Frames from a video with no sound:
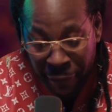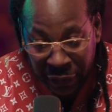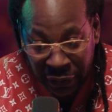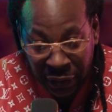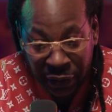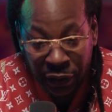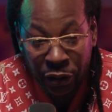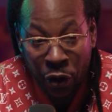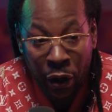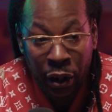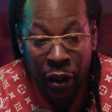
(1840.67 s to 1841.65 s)
just as
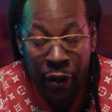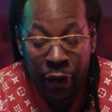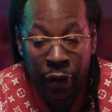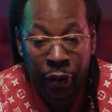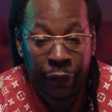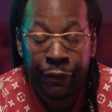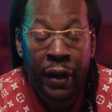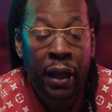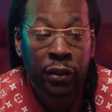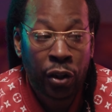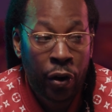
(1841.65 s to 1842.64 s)
hard, and if
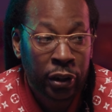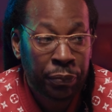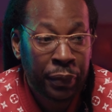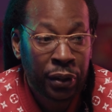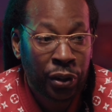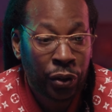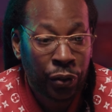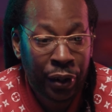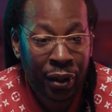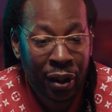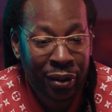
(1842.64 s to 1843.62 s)
not as hard as me, so
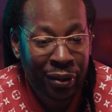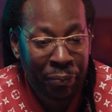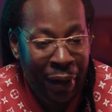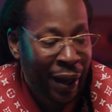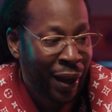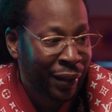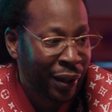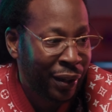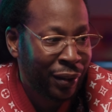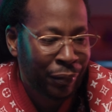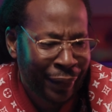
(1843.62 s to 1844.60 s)
he doesn't mind that.
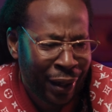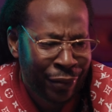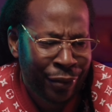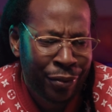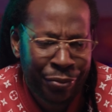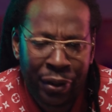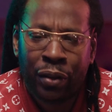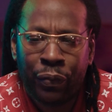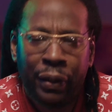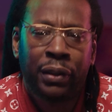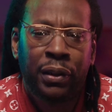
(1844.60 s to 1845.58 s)
He'll be like, you know, fuck it,
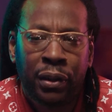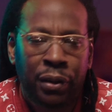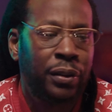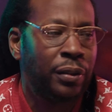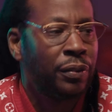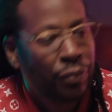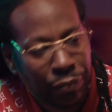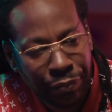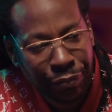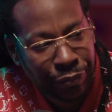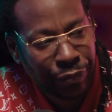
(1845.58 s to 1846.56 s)
we could just,
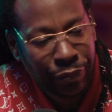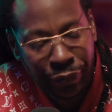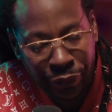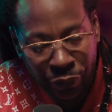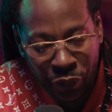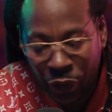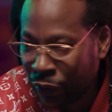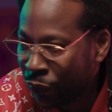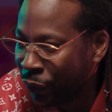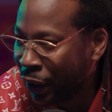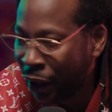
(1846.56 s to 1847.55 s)
you know,
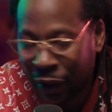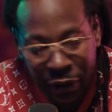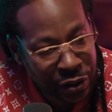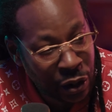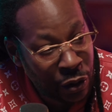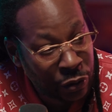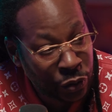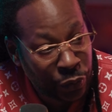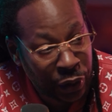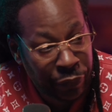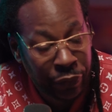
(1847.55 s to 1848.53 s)
we got other songs or
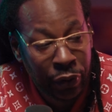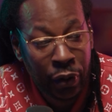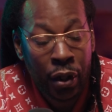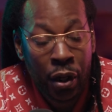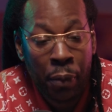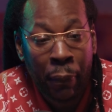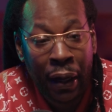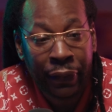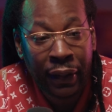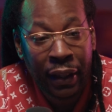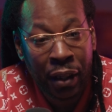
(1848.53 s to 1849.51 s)
whatever. My
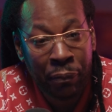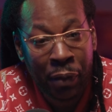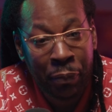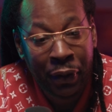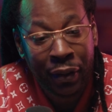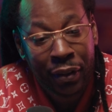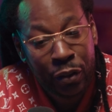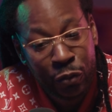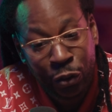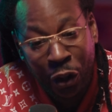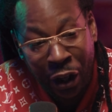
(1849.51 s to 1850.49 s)
thing may be,
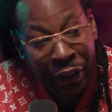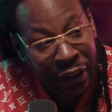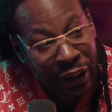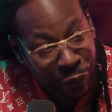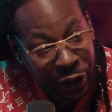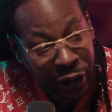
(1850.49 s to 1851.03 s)
no, I think we